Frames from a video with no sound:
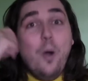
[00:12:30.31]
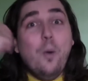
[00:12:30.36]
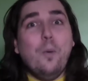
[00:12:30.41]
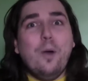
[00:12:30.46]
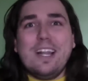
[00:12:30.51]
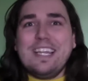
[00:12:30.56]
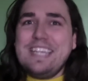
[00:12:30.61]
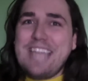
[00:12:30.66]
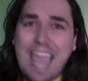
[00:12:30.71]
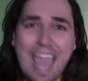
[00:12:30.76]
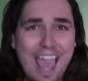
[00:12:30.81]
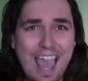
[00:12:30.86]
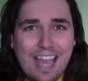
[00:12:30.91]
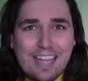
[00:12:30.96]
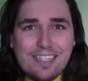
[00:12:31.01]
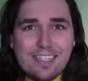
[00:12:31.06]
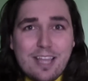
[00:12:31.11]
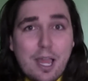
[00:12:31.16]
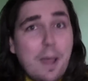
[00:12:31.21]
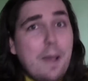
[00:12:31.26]
Well,
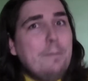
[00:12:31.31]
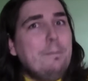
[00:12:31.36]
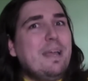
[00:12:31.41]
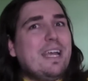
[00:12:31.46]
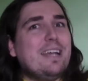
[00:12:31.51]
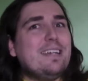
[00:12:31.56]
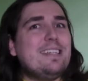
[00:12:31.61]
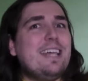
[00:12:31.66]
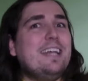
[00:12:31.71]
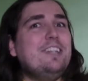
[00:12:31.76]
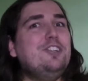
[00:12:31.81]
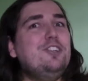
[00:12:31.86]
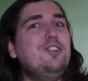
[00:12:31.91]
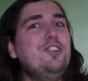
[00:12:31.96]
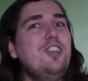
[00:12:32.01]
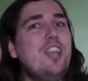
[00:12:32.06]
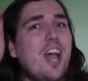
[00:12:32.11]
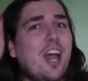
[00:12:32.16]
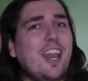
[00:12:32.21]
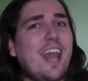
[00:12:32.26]
yes, because had you
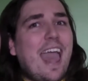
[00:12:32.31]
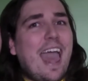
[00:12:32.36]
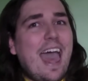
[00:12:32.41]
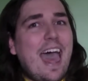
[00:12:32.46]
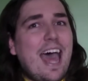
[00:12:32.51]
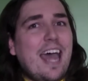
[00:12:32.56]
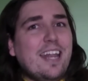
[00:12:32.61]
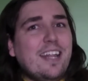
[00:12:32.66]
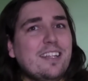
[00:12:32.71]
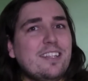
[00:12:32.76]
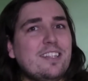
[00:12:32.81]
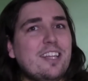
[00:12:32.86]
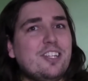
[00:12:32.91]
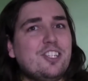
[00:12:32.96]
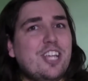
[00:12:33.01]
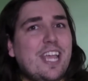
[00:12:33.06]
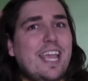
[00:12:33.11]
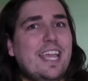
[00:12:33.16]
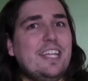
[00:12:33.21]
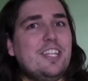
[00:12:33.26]
not had
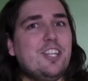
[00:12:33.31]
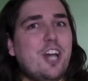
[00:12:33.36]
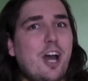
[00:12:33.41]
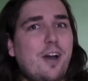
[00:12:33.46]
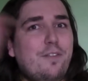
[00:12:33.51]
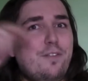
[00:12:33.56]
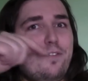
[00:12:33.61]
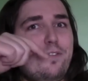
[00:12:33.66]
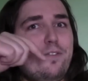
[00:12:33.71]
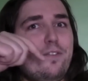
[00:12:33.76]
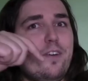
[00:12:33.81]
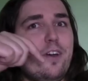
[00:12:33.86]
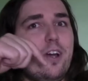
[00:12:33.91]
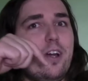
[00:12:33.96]
such a tough